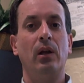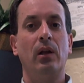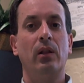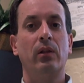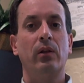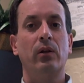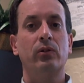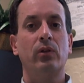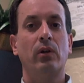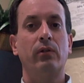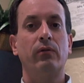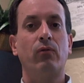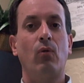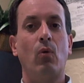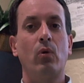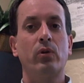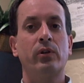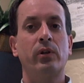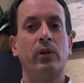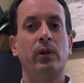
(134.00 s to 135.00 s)
There's
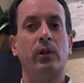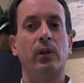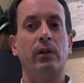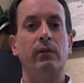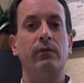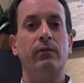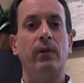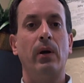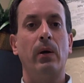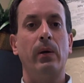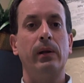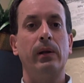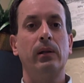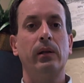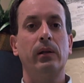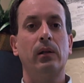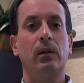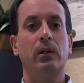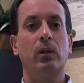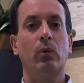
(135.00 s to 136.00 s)
unfortunately very
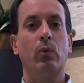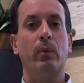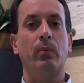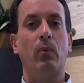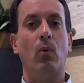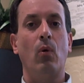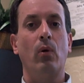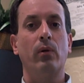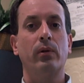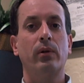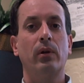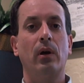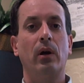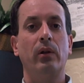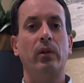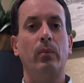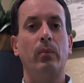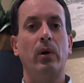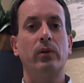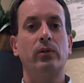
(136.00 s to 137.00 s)
little to report on
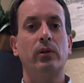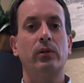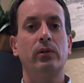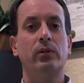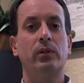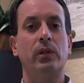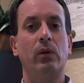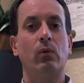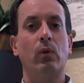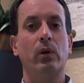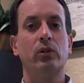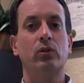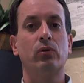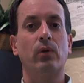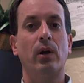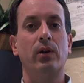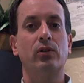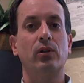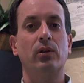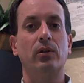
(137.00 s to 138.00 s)
the budget
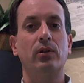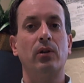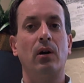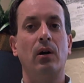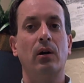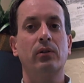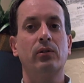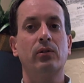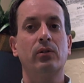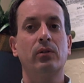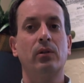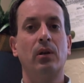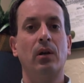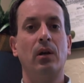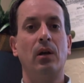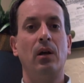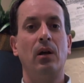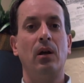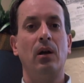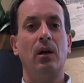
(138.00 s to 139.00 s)
sequestration talks.
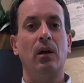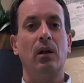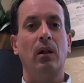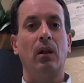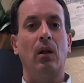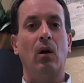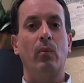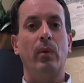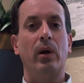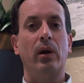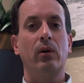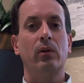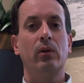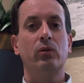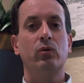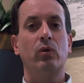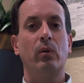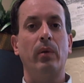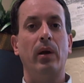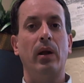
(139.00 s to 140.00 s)
Lawmakers
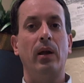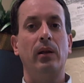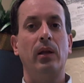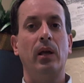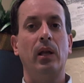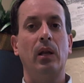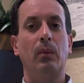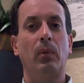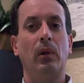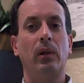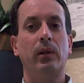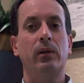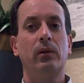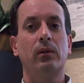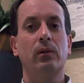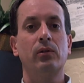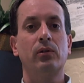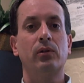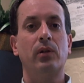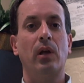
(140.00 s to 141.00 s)
remain in a political
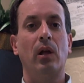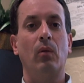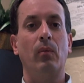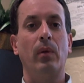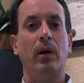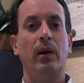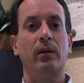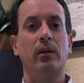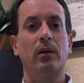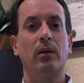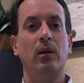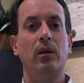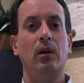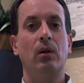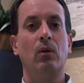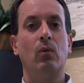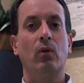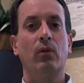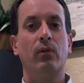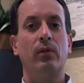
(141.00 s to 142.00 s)
stalemate,
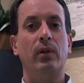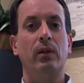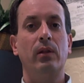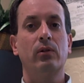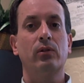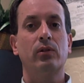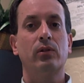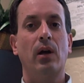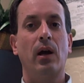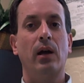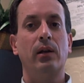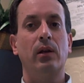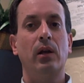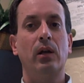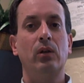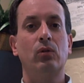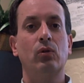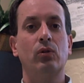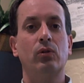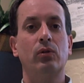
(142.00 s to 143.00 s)
with neither side
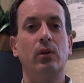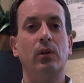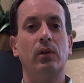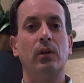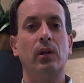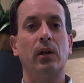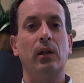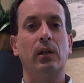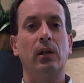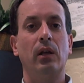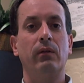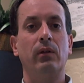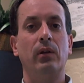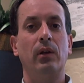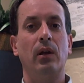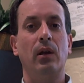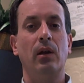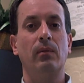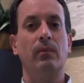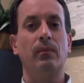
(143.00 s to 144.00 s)
interested in giving
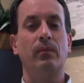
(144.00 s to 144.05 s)
in.